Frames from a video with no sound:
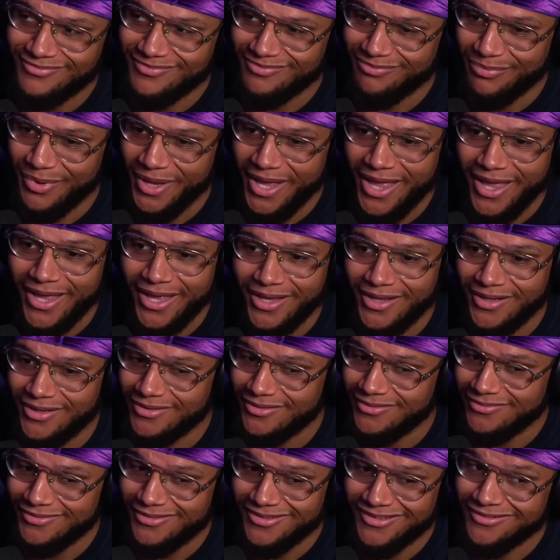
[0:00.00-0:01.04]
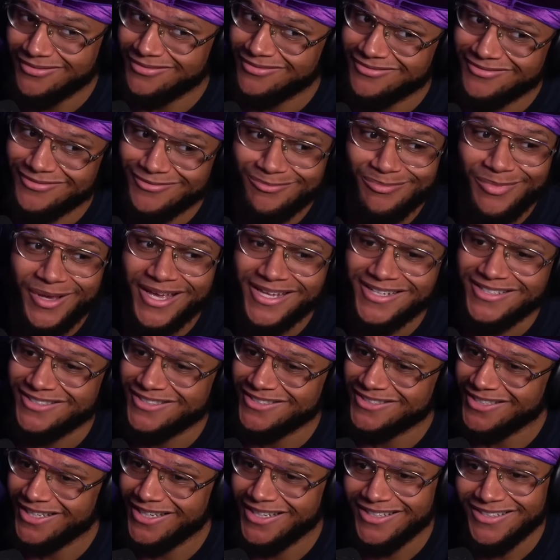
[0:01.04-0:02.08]
Bad. Bad as
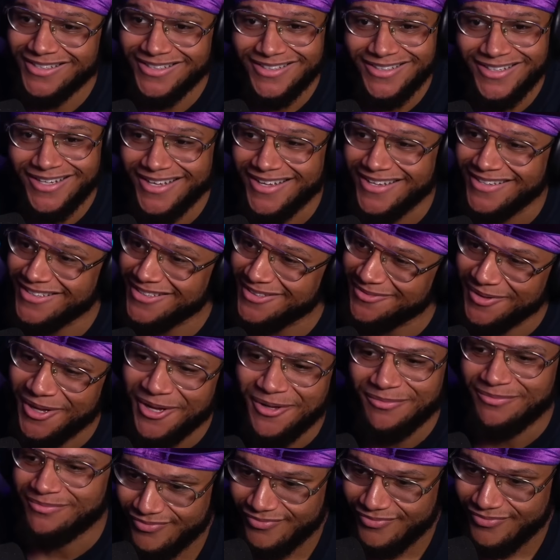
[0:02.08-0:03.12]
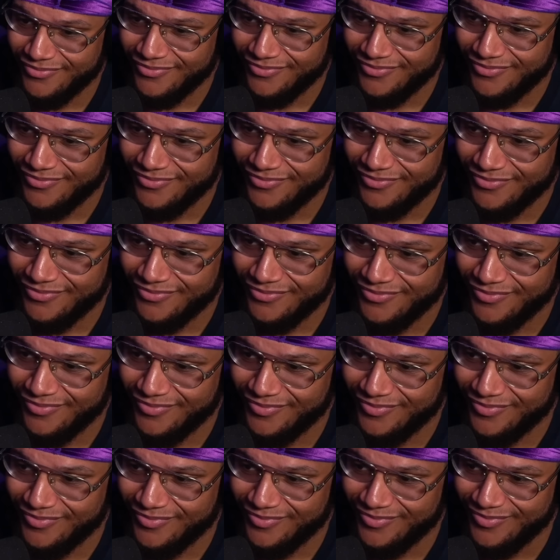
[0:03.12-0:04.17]
shit, nigga.
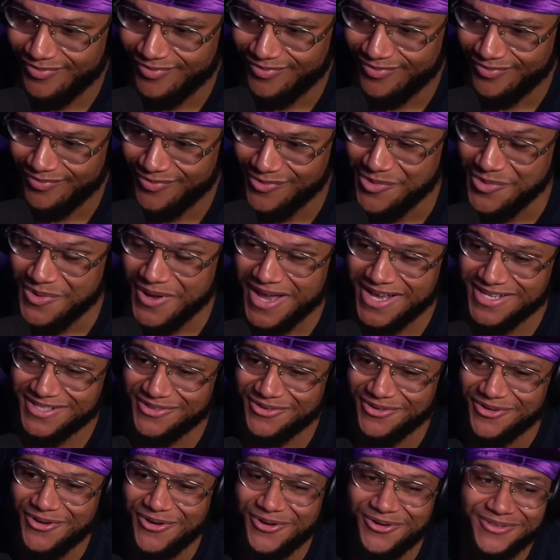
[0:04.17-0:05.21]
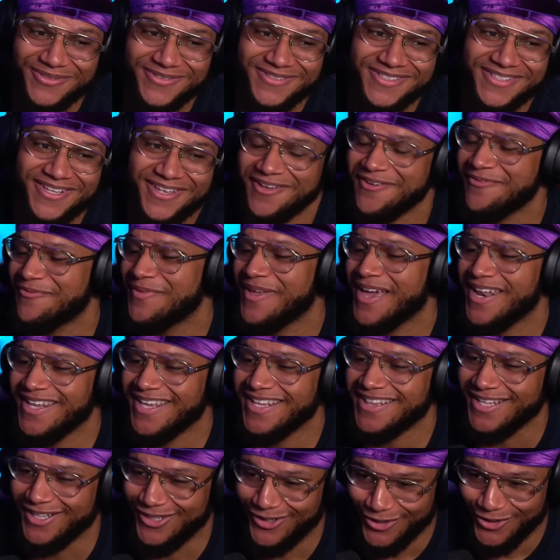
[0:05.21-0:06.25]
You guys gonna hug me stuff? We gotta get
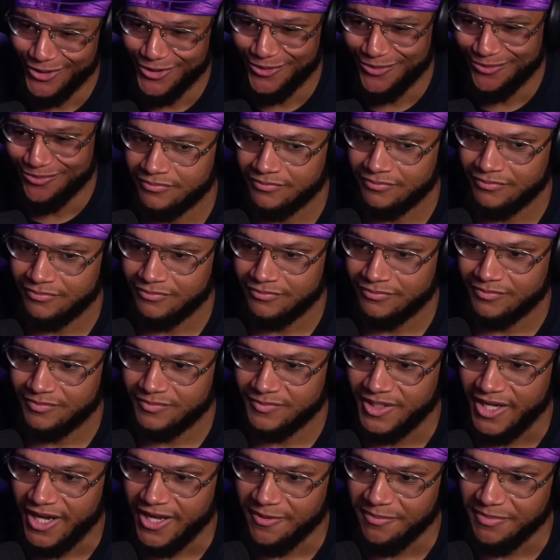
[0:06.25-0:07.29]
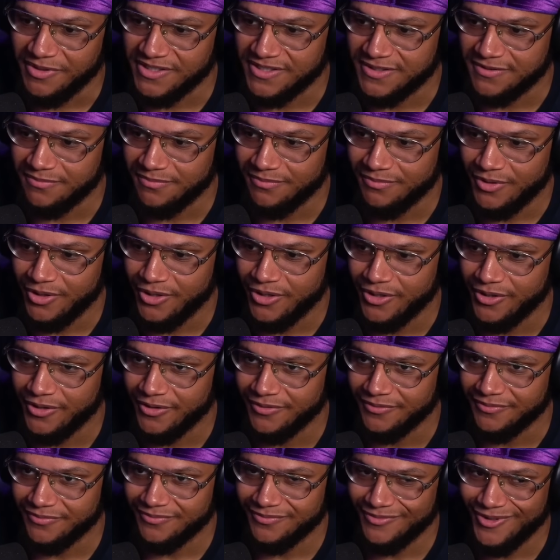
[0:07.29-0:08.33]
the loot. Gotta be smart.
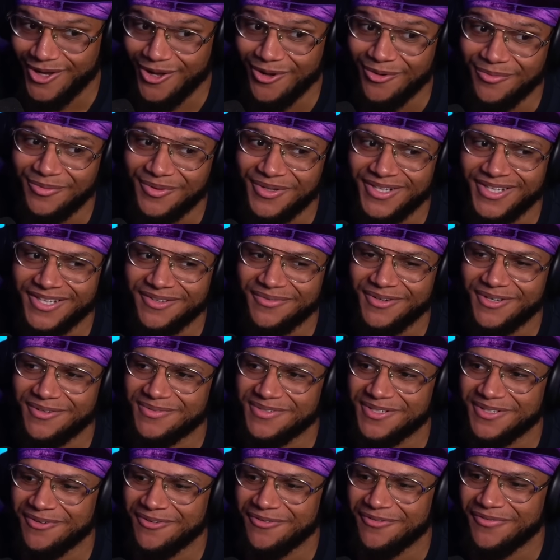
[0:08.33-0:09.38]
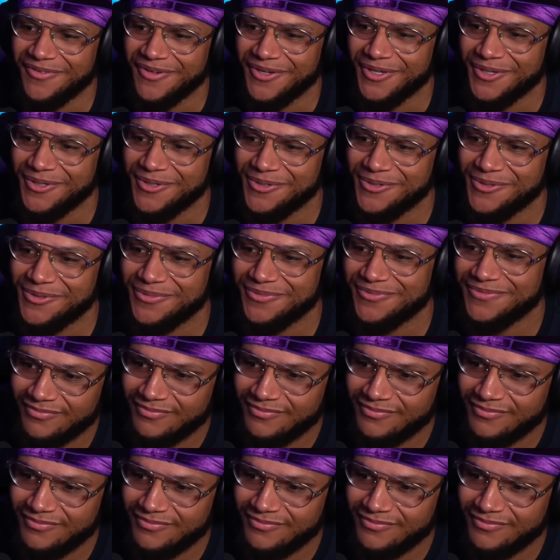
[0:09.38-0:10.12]
Oh, we leaving up to the vote.